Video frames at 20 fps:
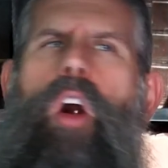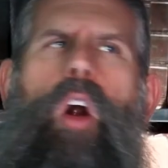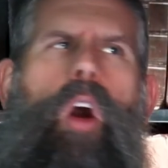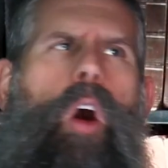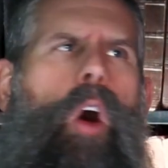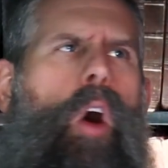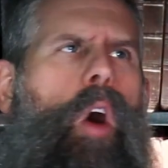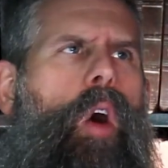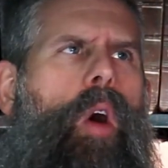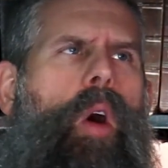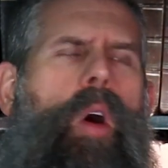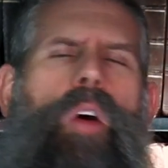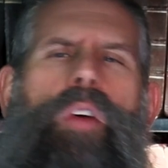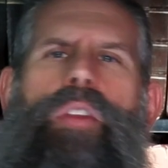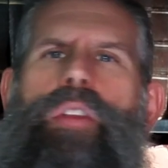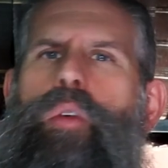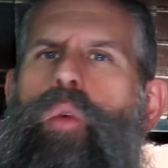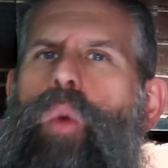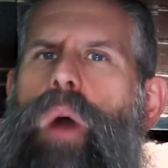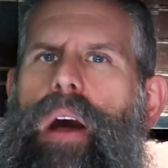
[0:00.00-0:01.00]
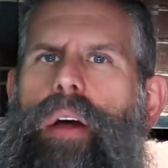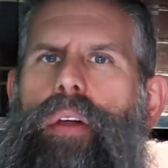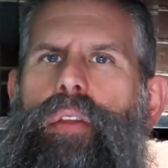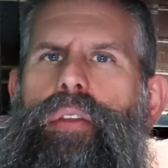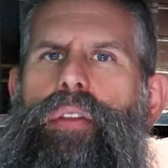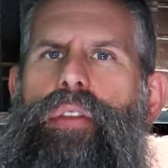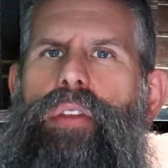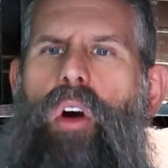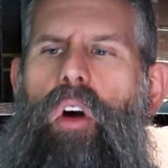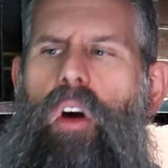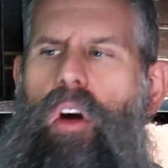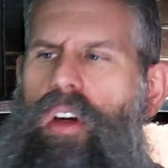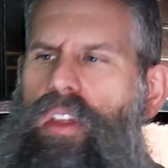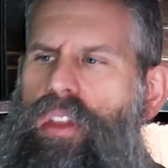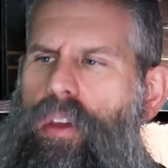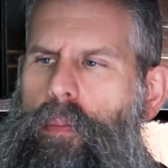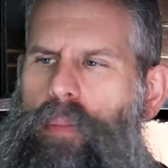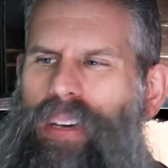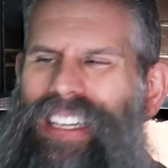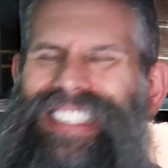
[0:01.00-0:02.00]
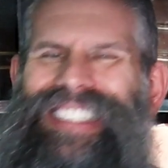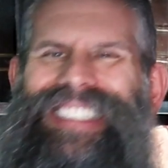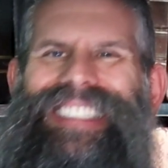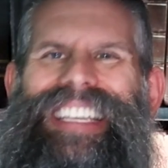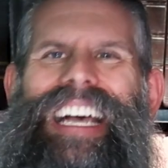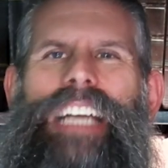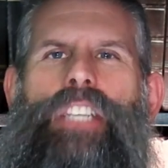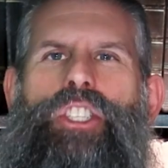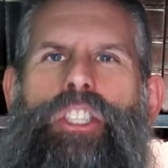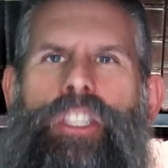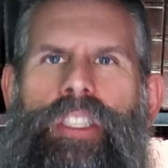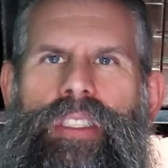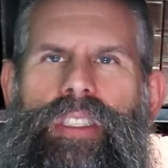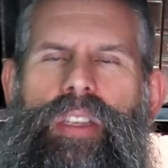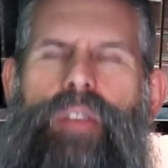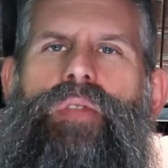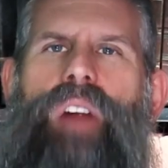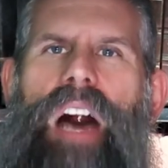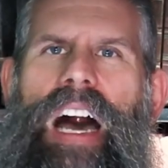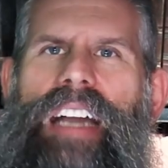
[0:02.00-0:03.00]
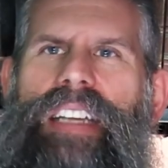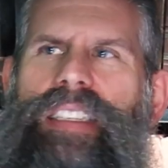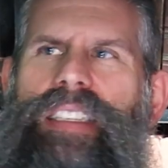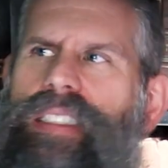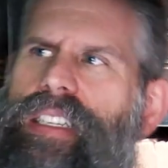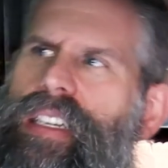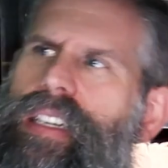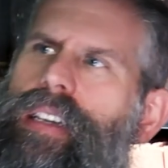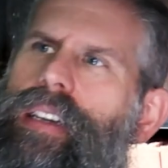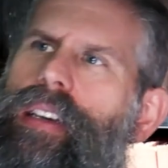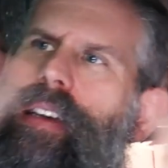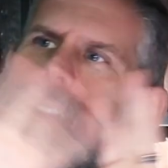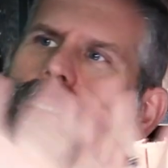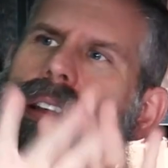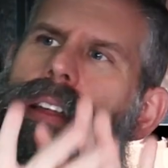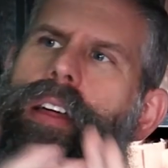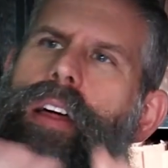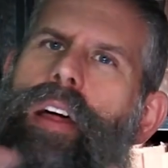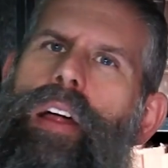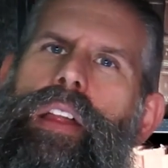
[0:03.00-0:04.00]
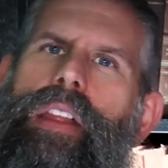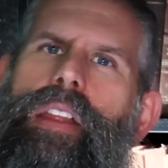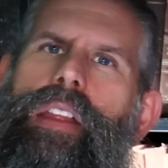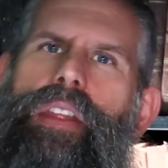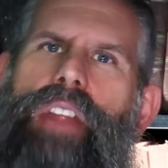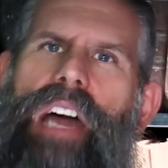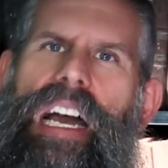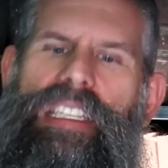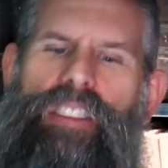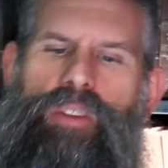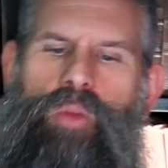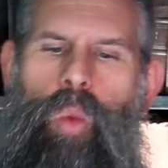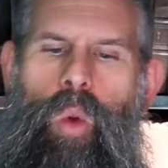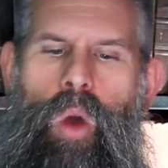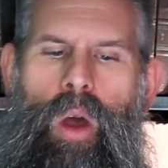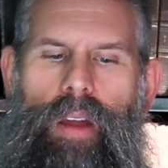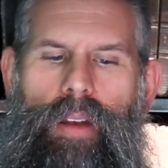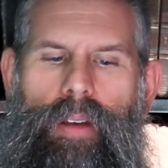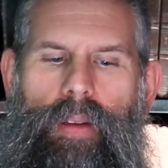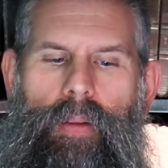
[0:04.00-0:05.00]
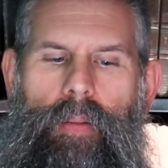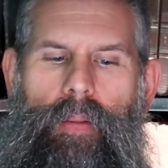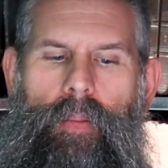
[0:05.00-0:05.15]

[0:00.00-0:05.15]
all the wealth, all the possessions of Isaac, that's one.